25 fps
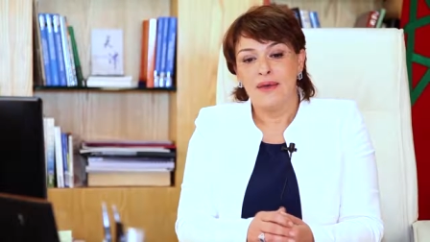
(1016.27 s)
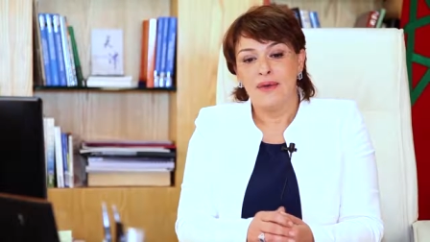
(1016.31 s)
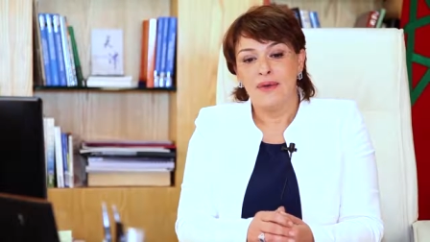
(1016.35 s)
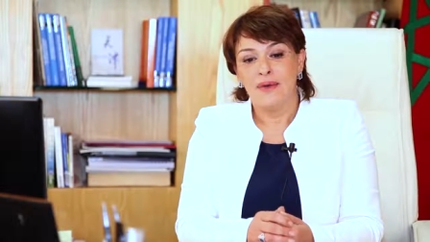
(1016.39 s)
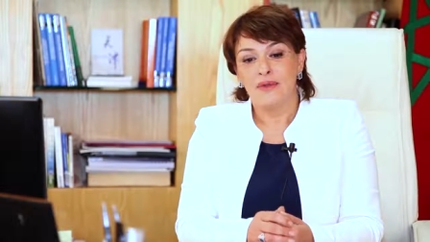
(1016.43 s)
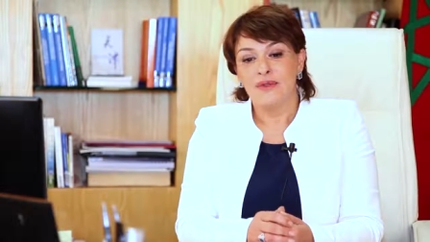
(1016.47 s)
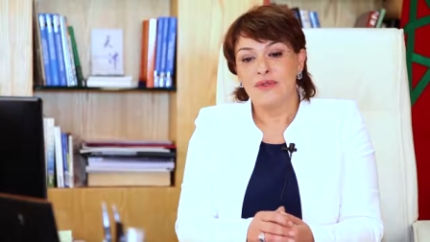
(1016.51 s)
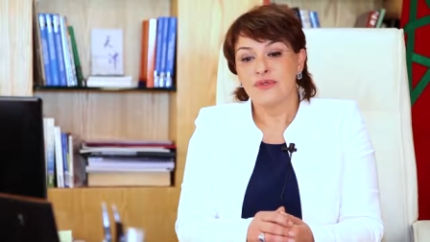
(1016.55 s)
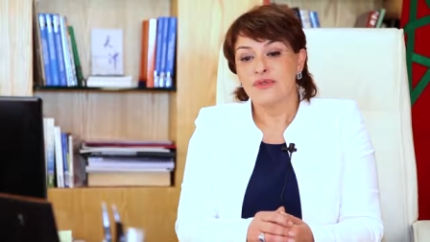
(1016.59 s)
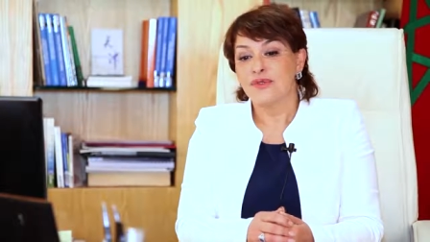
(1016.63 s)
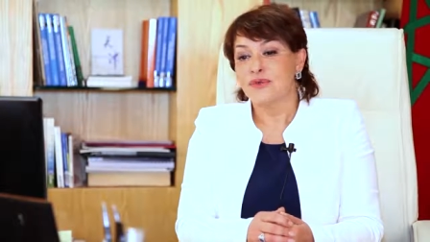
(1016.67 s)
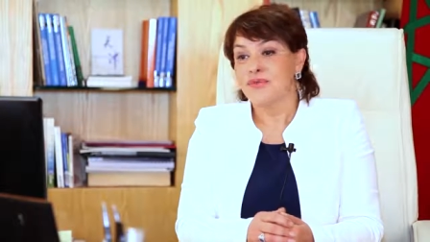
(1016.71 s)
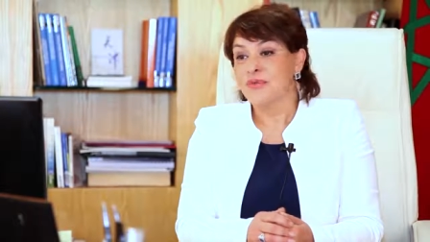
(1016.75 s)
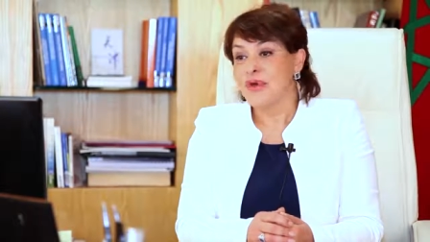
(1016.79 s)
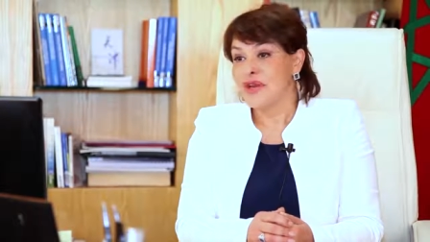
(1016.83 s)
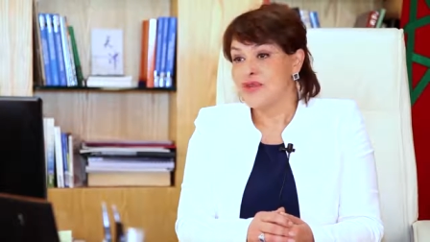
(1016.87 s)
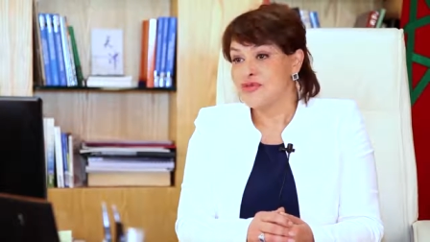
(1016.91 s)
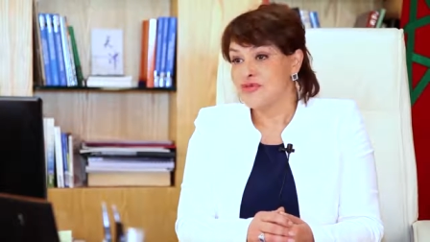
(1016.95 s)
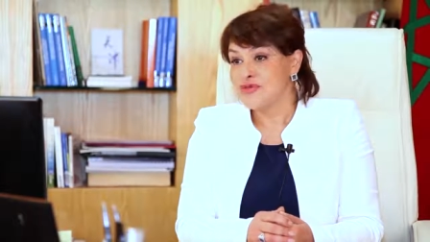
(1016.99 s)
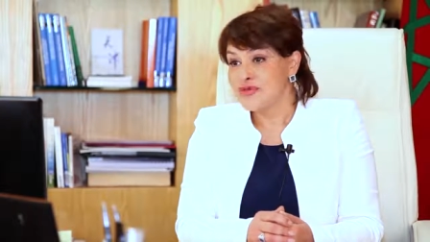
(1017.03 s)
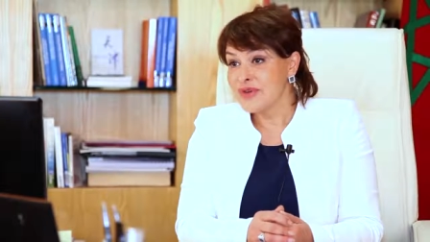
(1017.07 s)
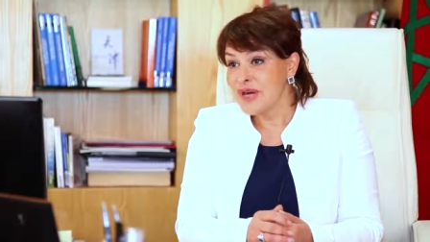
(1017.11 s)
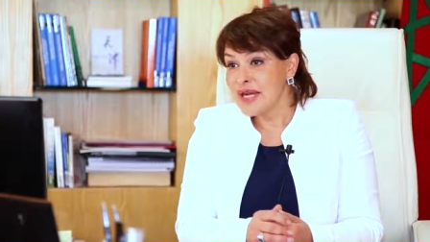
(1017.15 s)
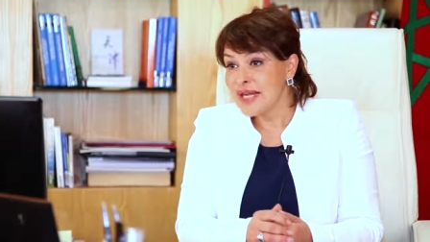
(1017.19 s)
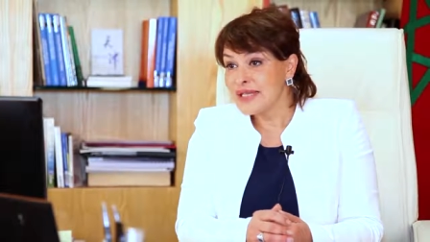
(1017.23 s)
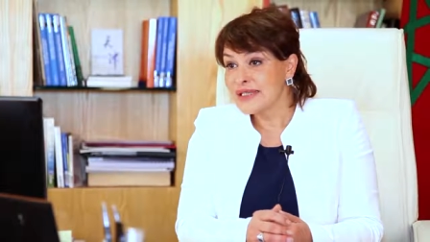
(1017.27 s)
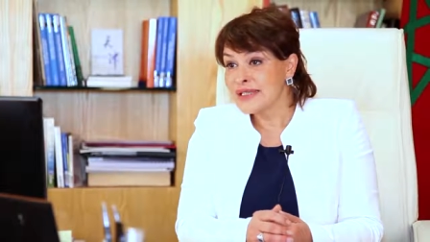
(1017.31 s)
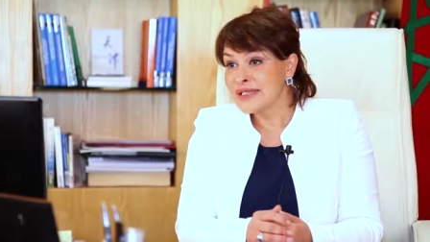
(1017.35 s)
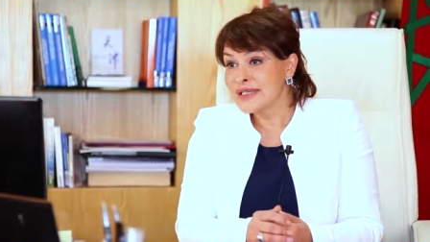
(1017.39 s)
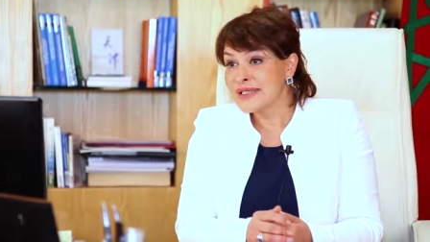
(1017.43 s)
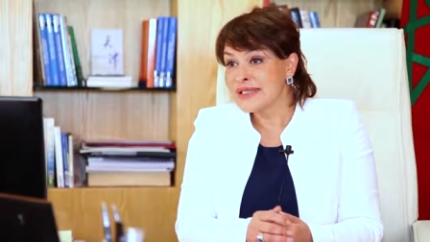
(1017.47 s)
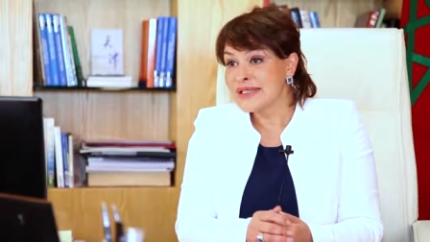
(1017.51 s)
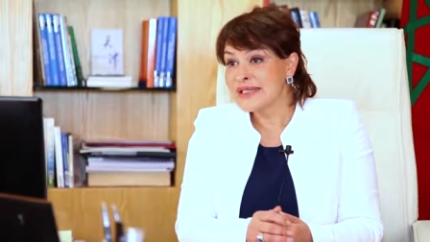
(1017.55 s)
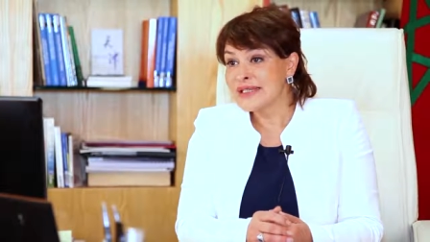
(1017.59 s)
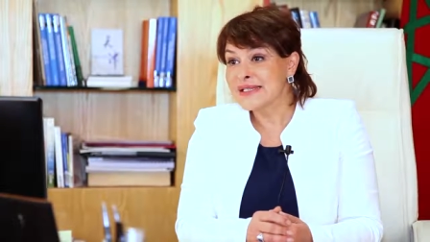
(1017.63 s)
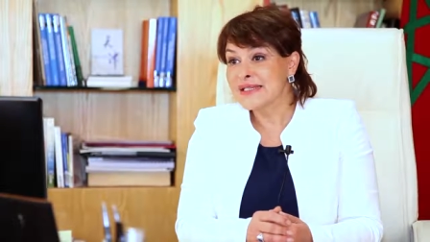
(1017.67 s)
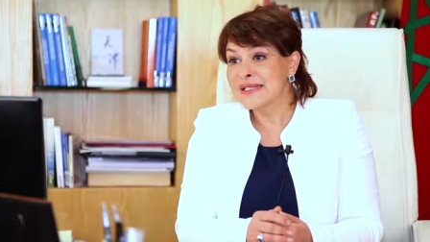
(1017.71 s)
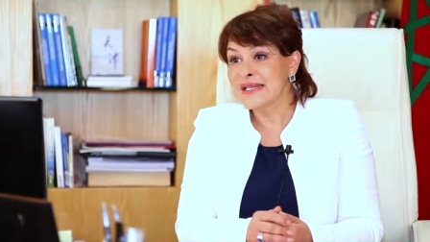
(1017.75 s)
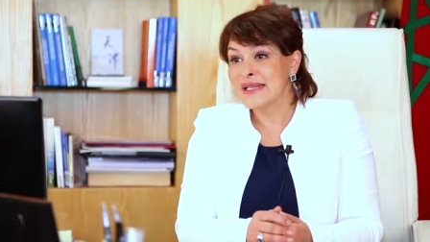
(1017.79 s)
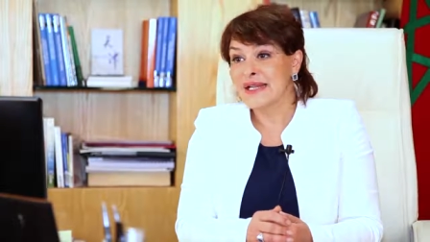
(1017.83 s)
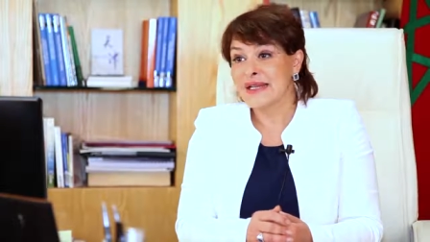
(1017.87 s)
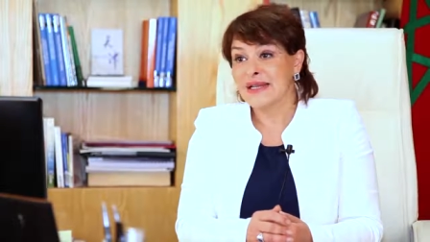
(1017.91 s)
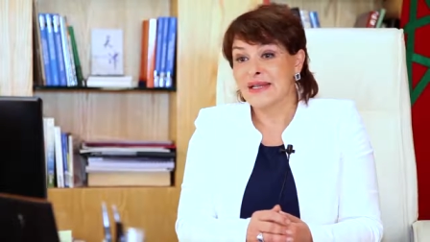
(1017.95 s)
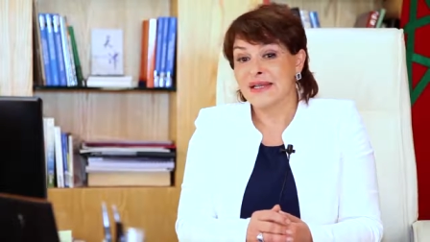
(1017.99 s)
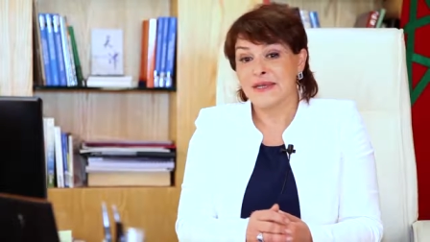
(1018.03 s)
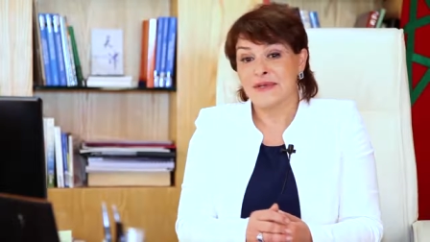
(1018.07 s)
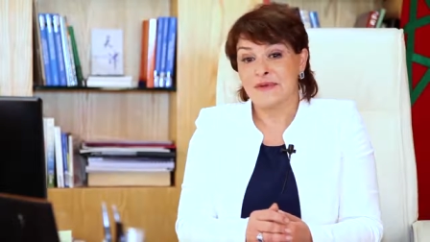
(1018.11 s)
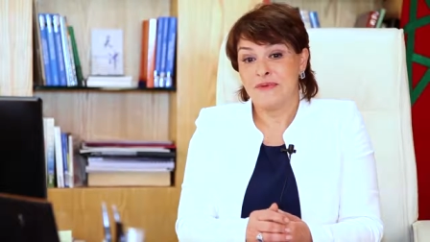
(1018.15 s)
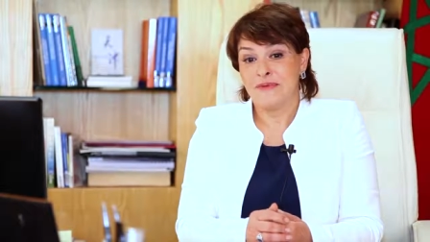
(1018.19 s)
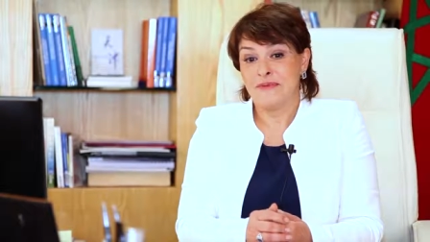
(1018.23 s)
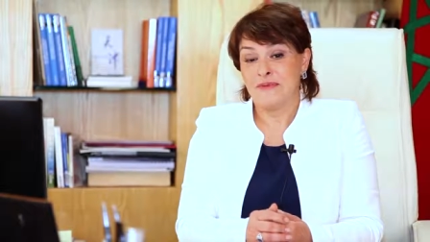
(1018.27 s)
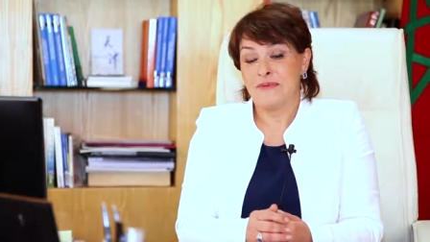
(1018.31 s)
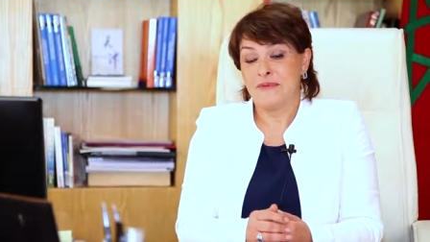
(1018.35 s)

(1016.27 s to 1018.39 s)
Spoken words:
also my friends, the